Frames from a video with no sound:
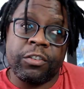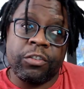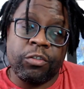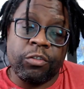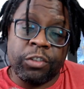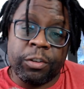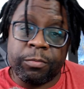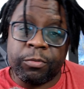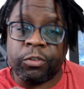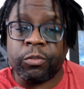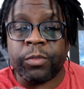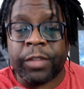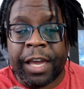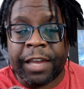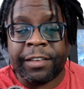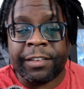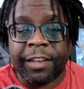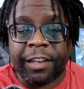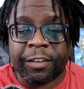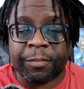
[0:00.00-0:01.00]
to subdue
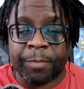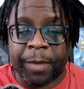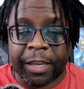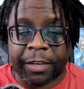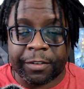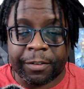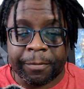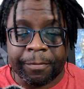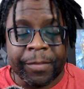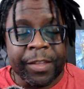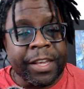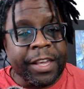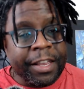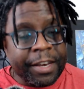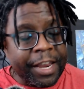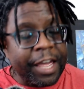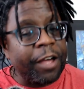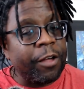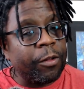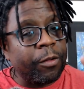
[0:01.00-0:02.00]
that suspect.
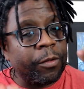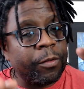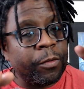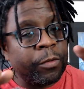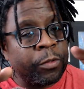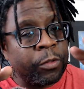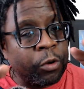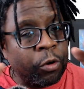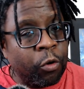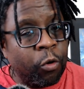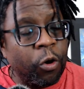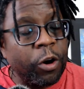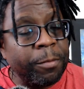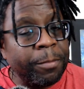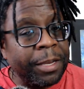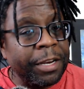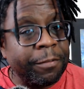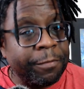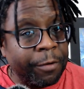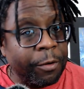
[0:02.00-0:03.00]
Now, the court
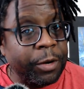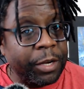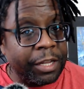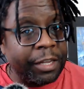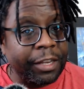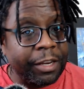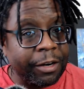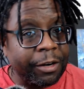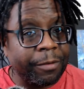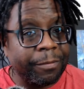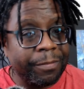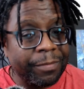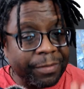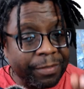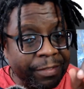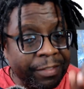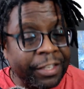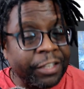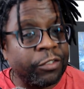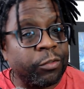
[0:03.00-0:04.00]
made it very clear
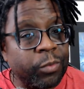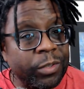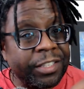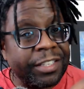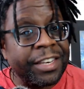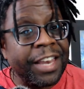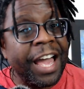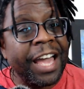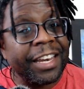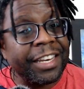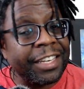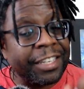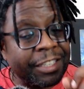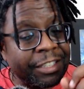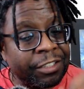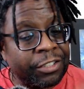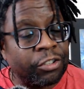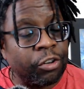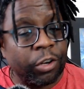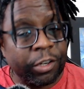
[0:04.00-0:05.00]
this was not an
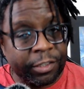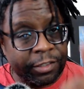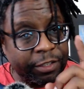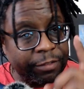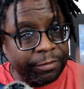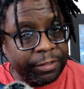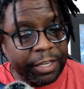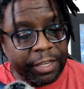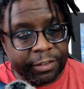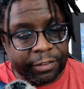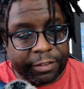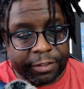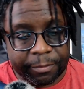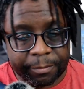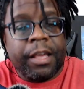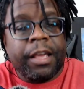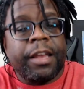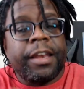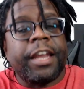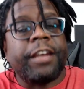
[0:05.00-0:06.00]
exhaustive list.
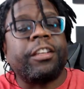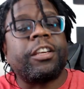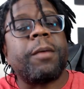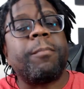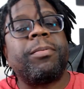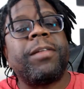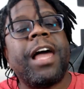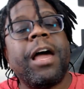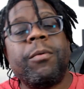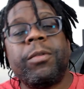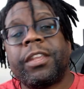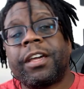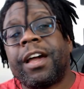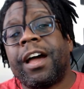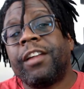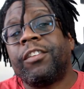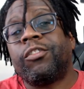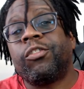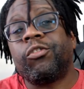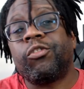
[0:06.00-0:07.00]
Now, to comply with the
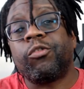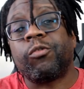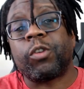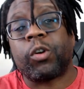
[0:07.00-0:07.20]
constitutional